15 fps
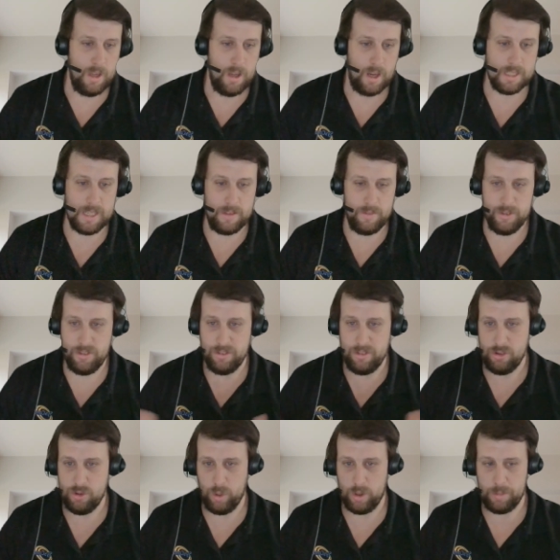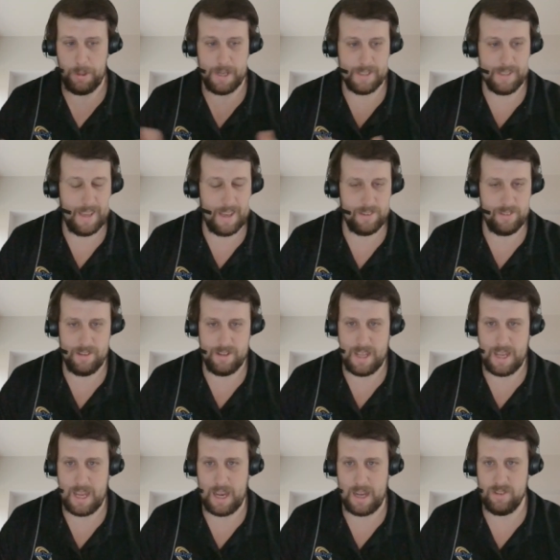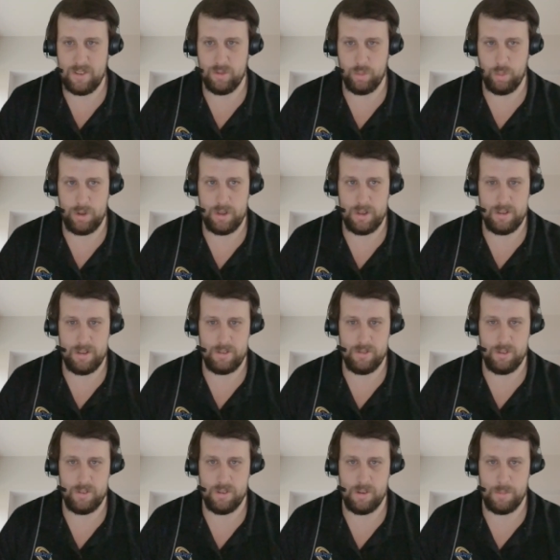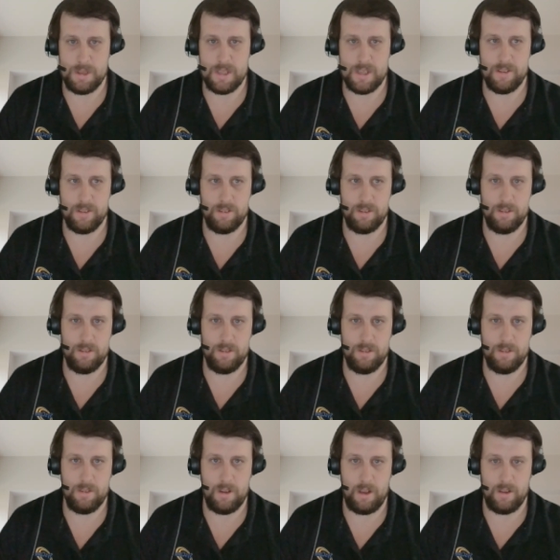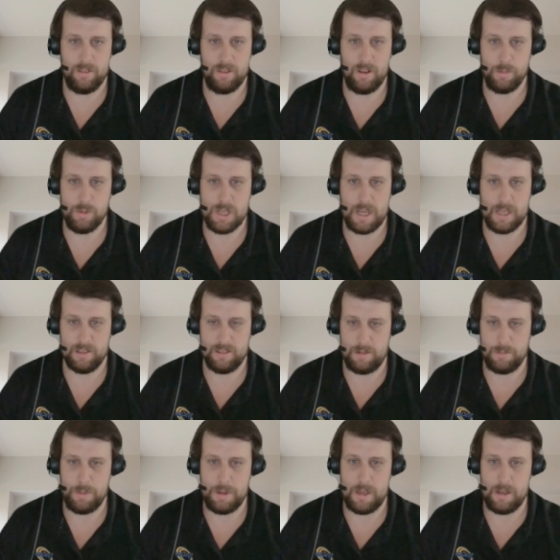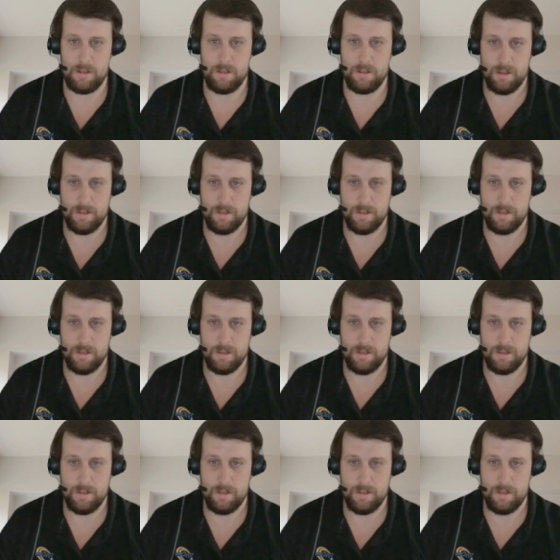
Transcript: again, this is a short podcast today. I just wanted to touch on some of these subjects. They've been